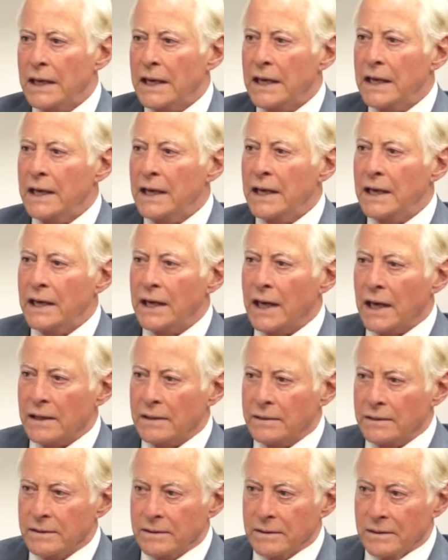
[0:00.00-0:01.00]
India
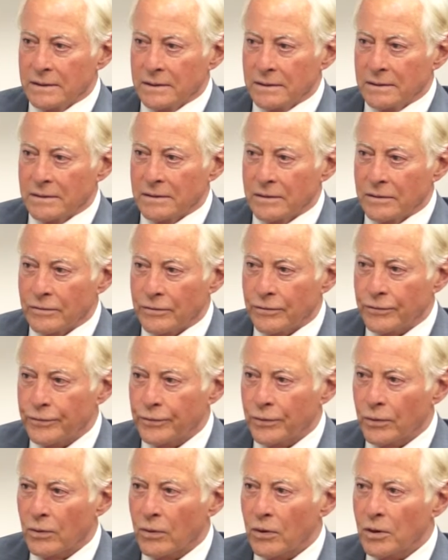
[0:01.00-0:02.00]

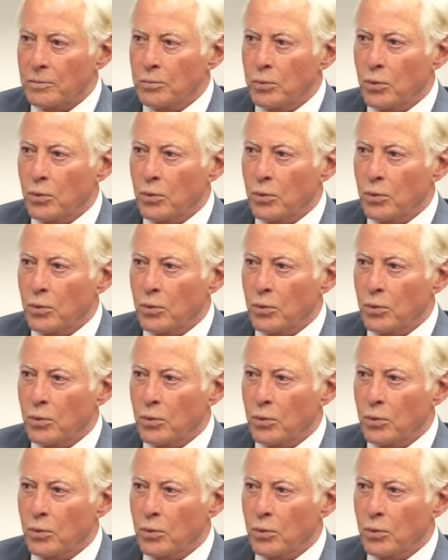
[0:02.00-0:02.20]
for